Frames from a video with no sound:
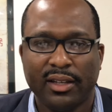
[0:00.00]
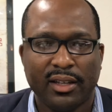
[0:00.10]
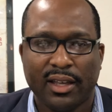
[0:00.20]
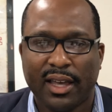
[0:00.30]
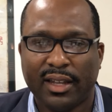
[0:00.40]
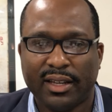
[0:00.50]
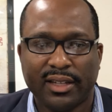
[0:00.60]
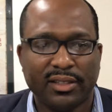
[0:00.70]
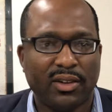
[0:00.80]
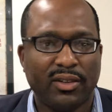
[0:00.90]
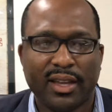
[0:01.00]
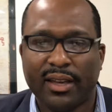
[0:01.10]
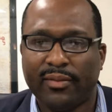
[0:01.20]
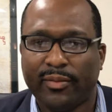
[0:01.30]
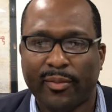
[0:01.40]
it does go
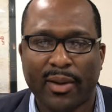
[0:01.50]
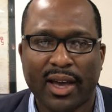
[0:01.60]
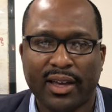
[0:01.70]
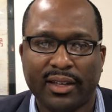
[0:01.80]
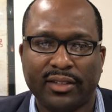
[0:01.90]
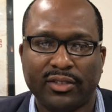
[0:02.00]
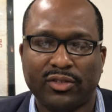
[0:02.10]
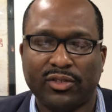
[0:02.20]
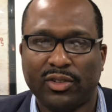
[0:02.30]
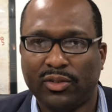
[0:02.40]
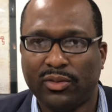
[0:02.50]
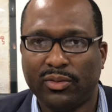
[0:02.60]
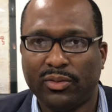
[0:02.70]
down by 2